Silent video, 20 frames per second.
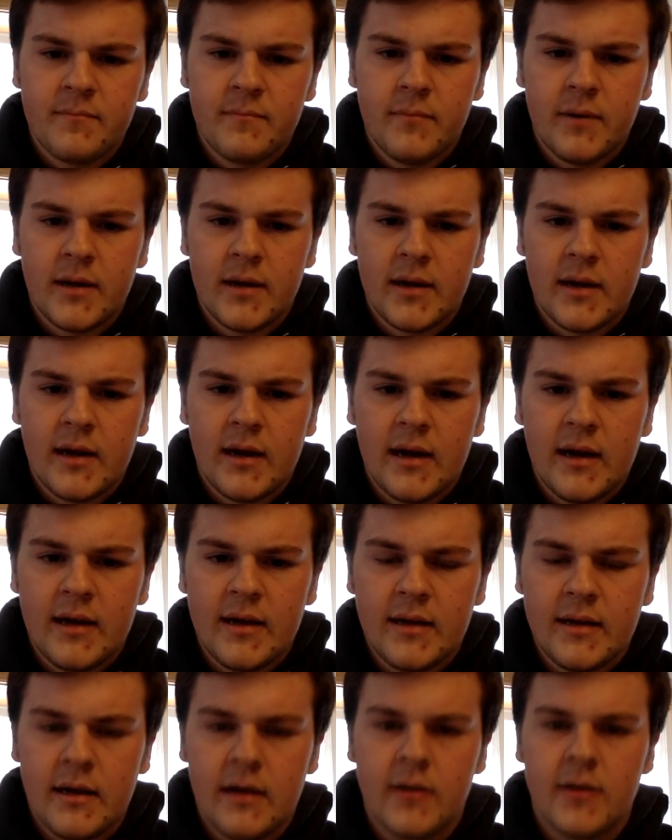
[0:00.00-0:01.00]
but uh,
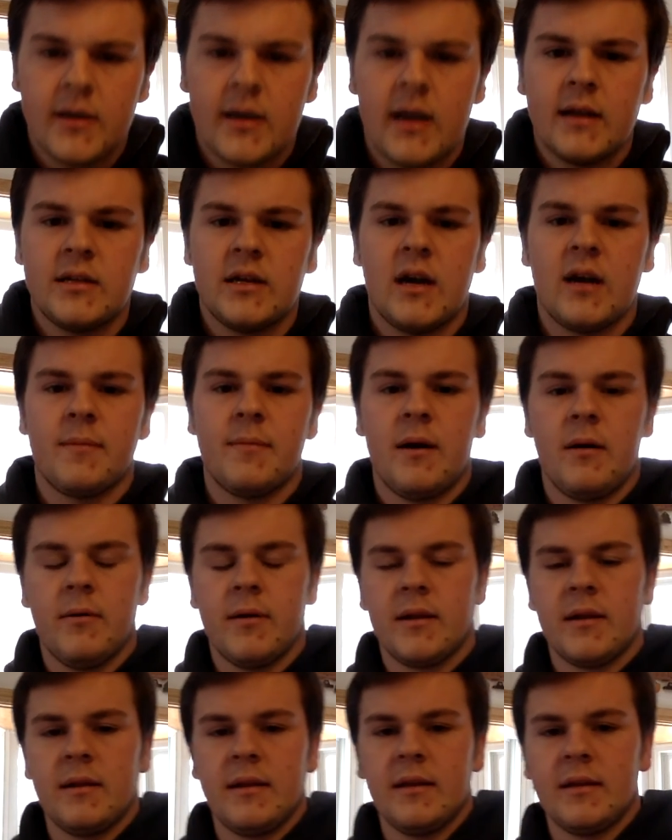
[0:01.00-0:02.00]
you know you gotta talk about
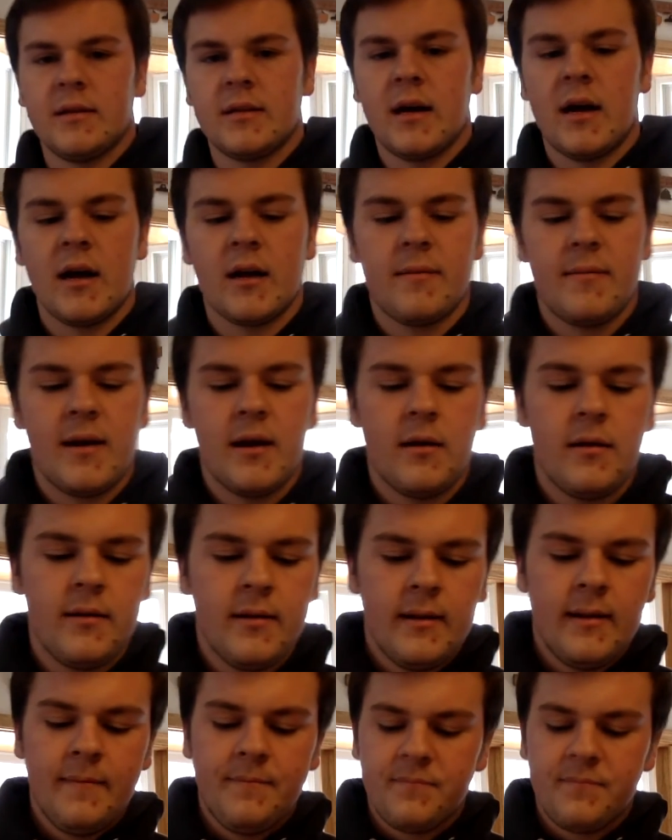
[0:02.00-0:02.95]
what you need to talk about.